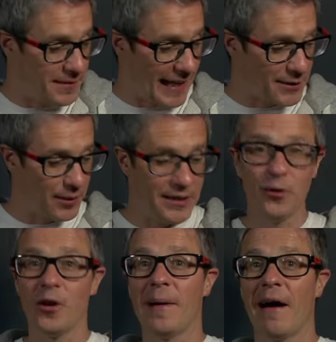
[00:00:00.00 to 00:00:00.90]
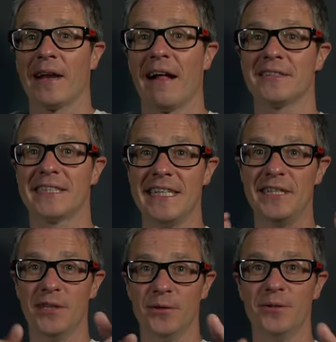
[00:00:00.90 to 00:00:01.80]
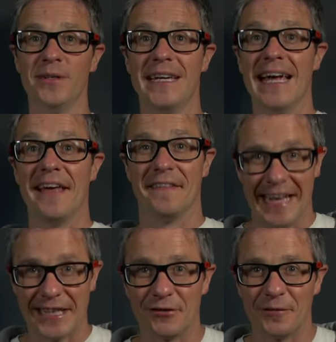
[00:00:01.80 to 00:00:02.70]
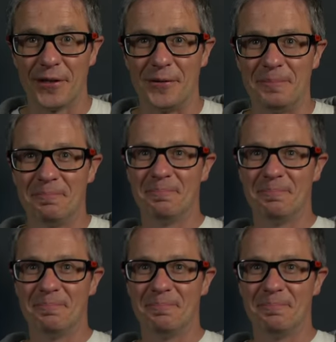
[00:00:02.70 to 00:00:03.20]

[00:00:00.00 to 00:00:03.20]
That's what it's all about. I'll see you in the next review.